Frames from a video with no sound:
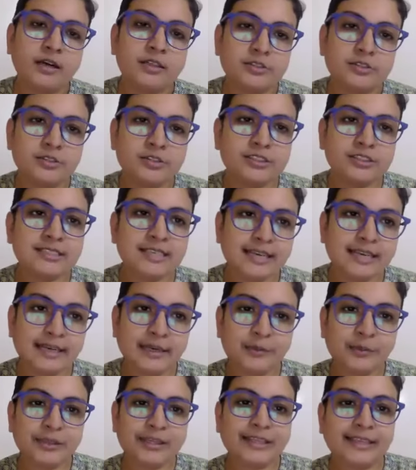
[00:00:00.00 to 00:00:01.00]
So
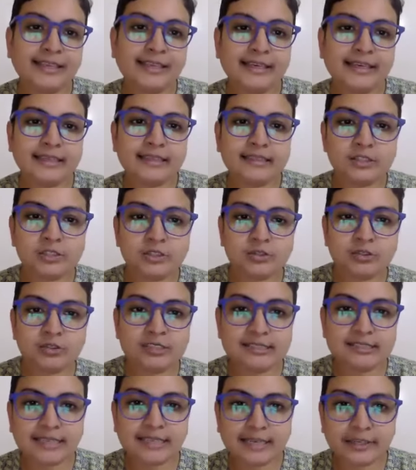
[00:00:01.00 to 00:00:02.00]
starting with kittens, you
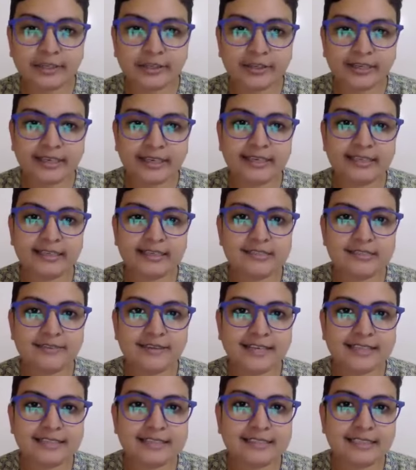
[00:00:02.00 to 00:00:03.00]
start your kittens
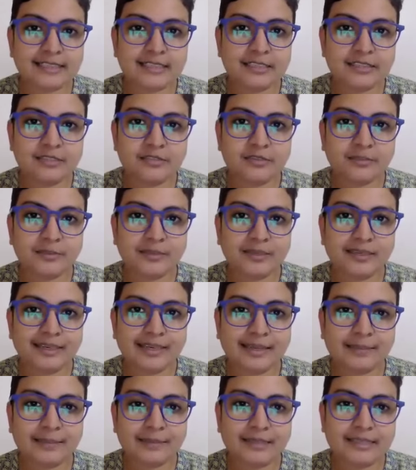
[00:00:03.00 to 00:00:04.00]
vaccines from the
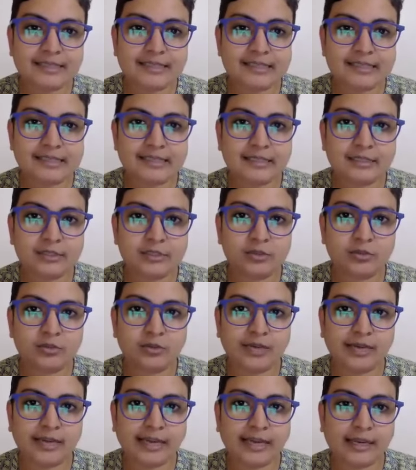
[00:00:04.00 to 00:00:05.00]
time they're 6
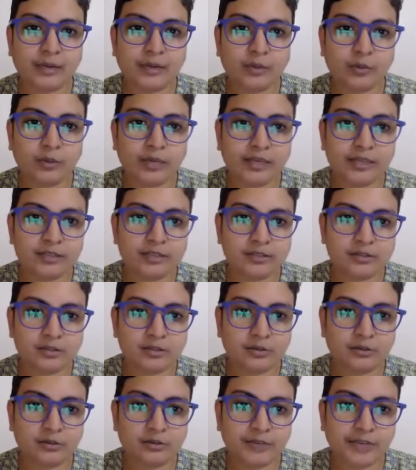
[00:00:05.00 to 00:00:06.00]
to 9 weeks
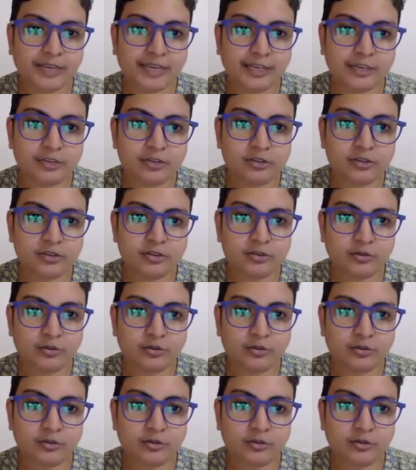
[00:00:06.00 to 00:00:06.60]
of age.